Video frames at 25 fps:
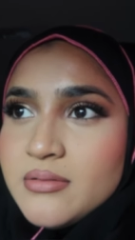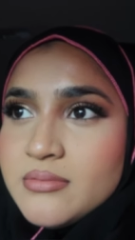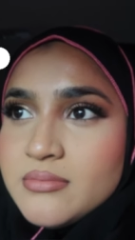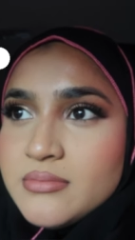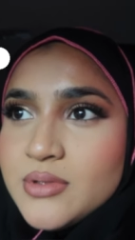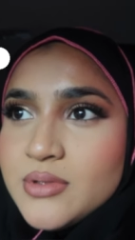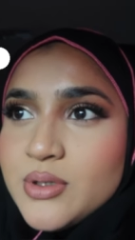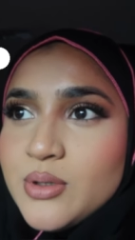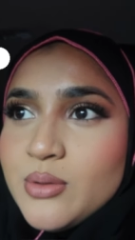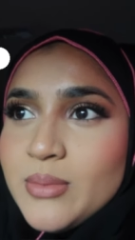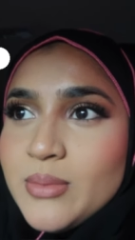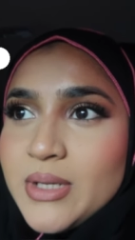
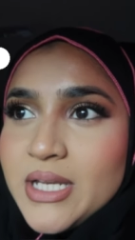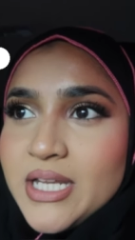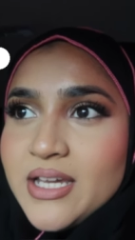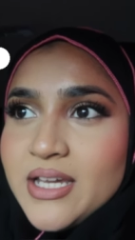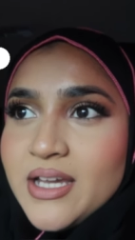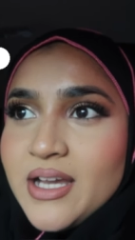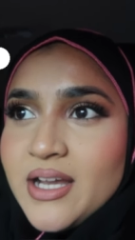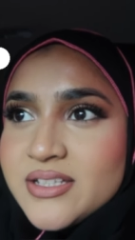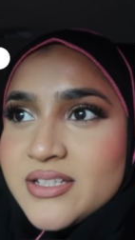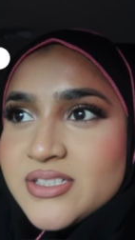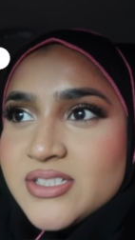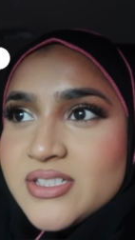Normally
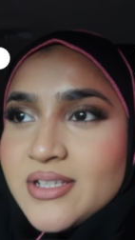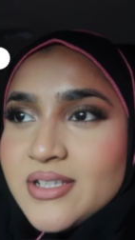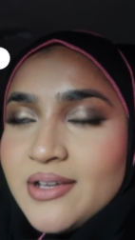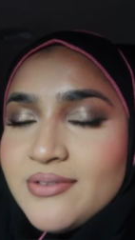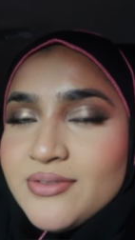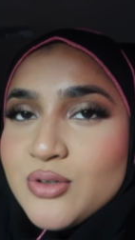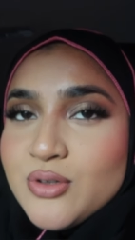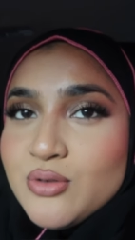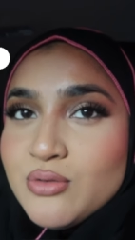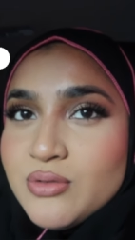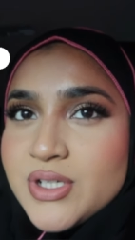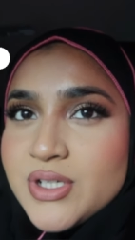I just have
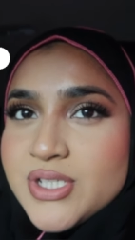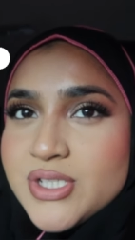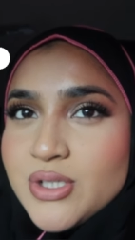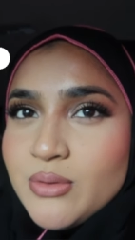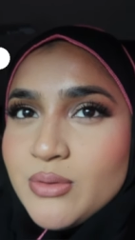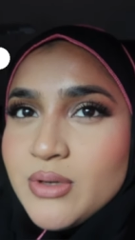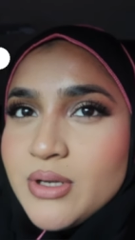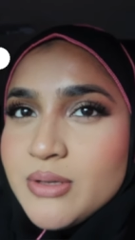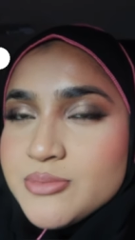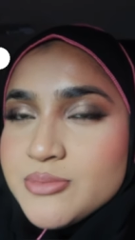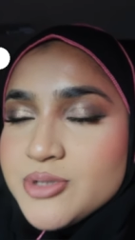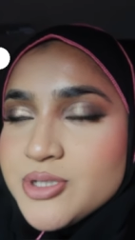to rush it
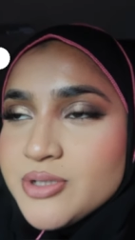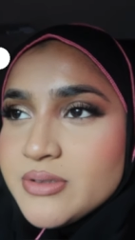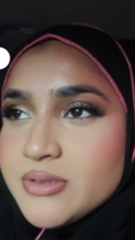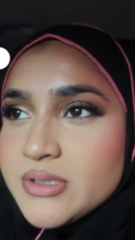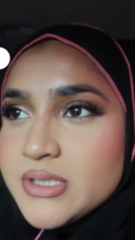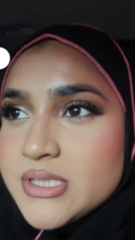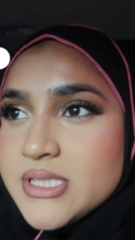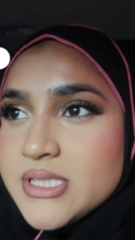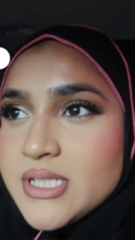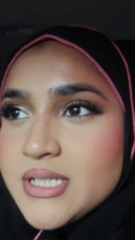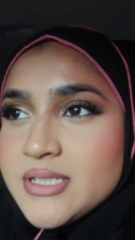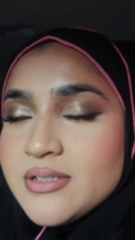when I'm doing
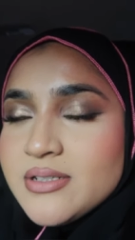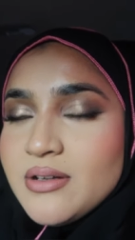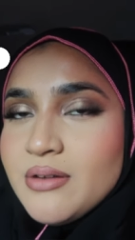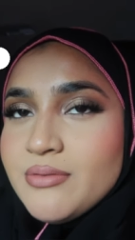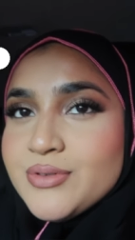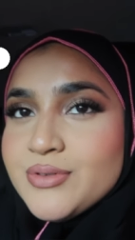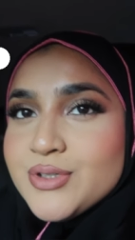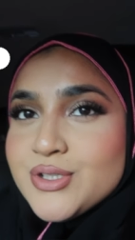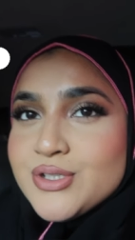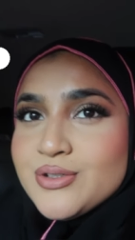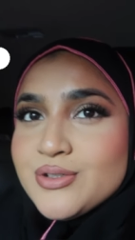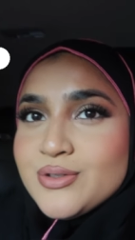a TikTok
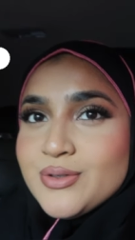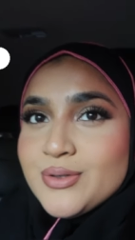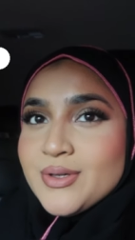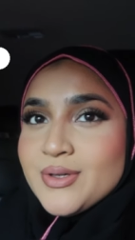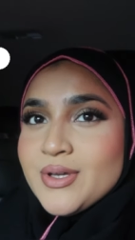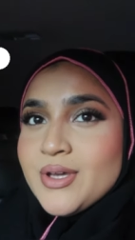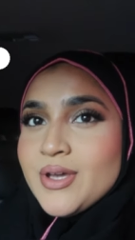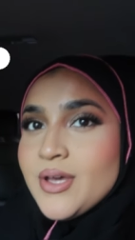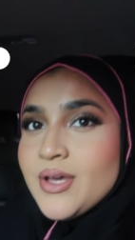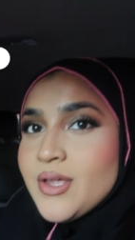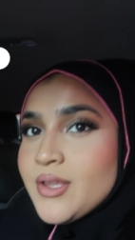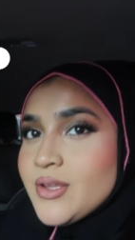video.
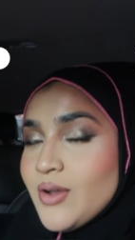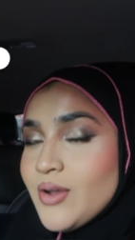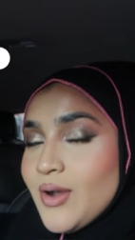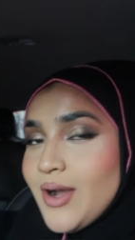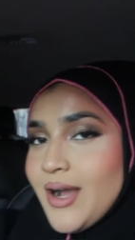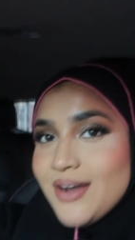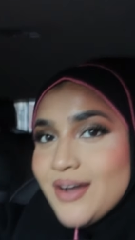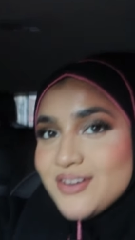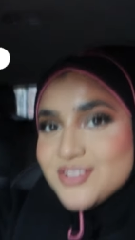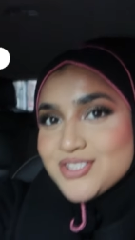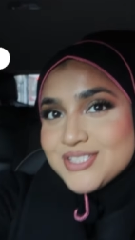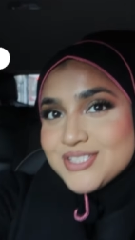But
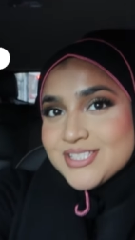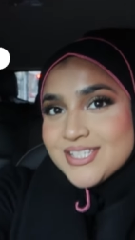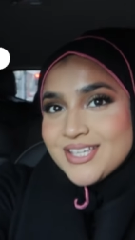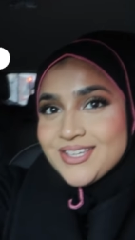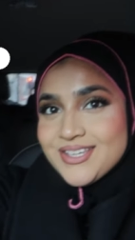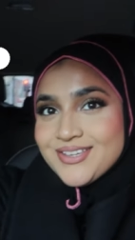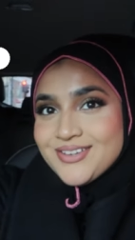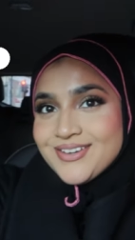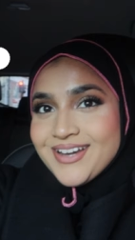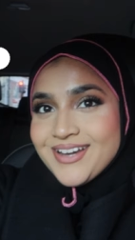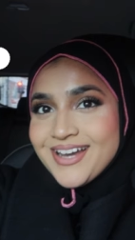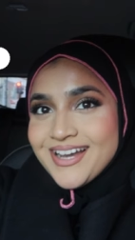I'll see
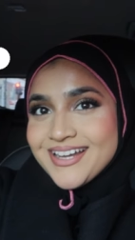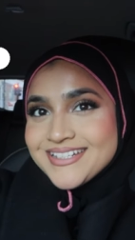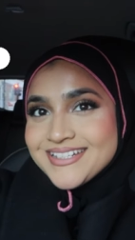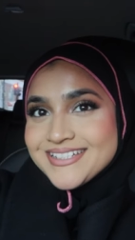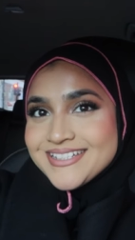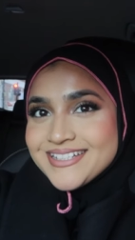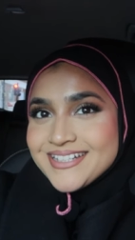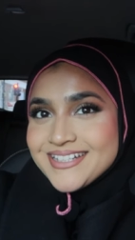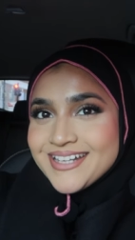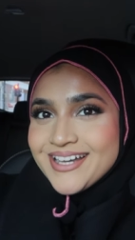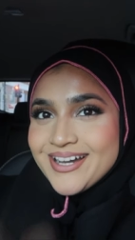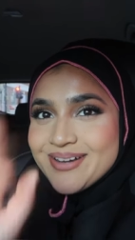you at
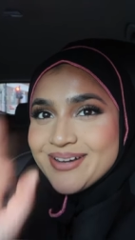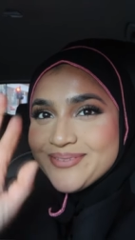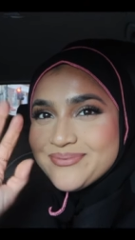dinner.